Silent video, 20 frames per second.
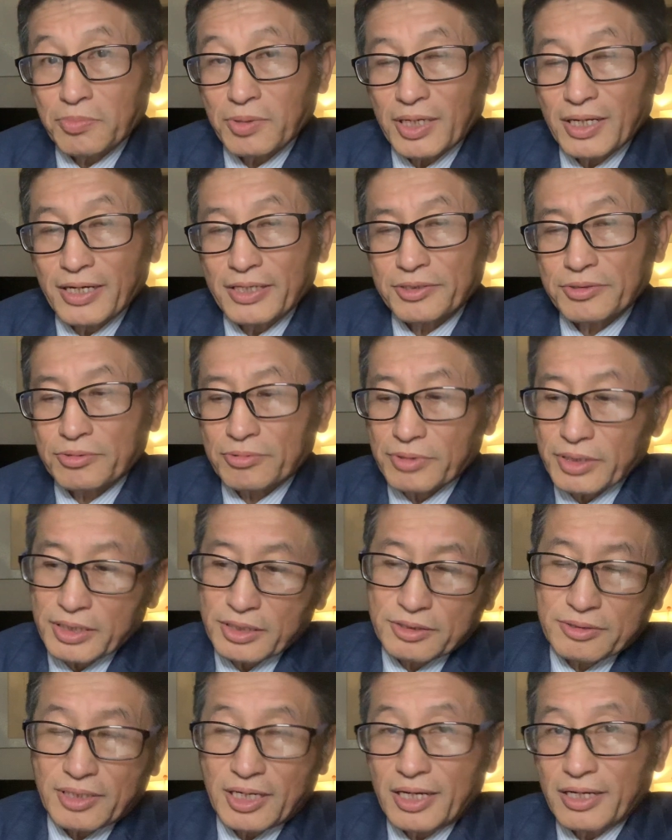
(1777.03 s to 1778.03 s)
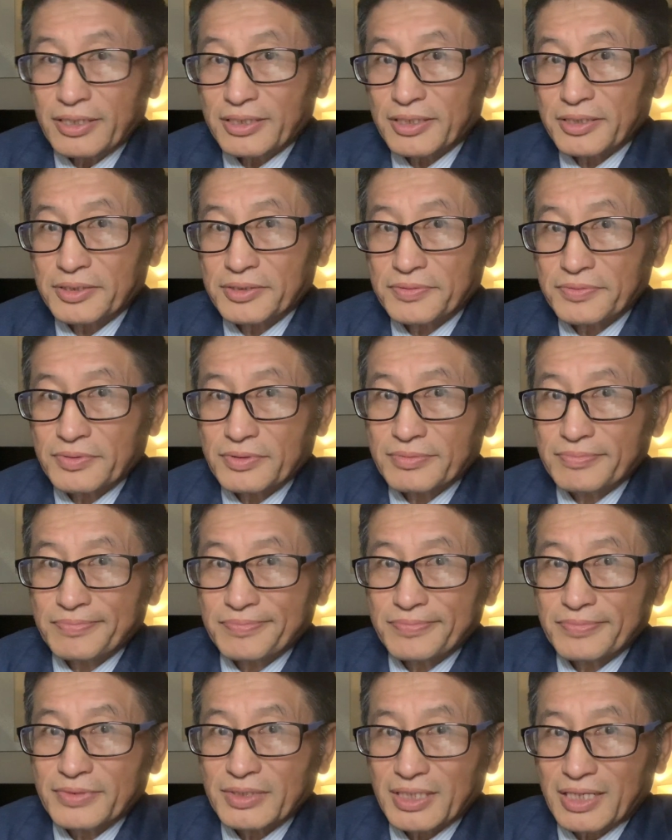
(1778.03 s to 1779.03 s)
line you're ready to hire.
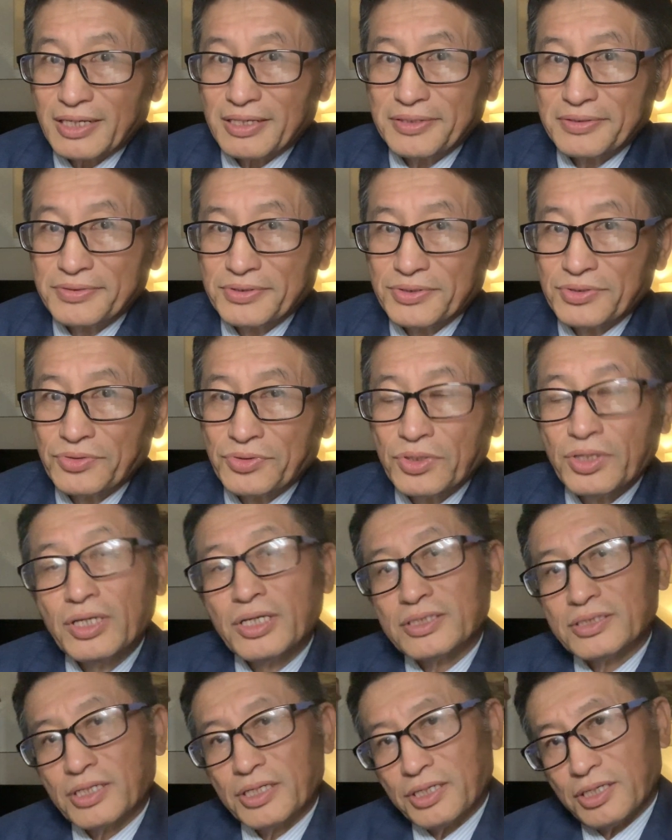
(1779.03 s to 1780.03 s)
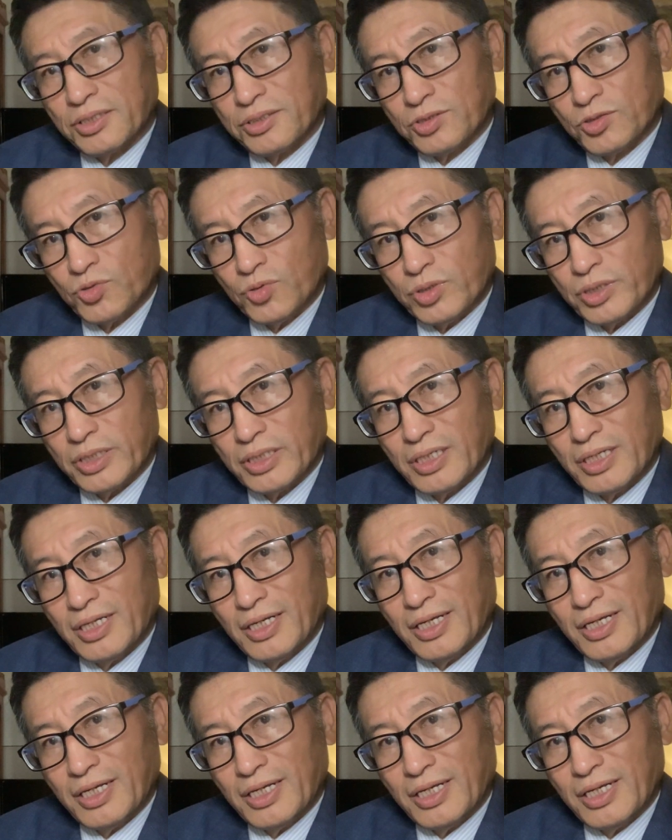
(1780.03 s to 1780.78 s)
Okay? So here's the drawing.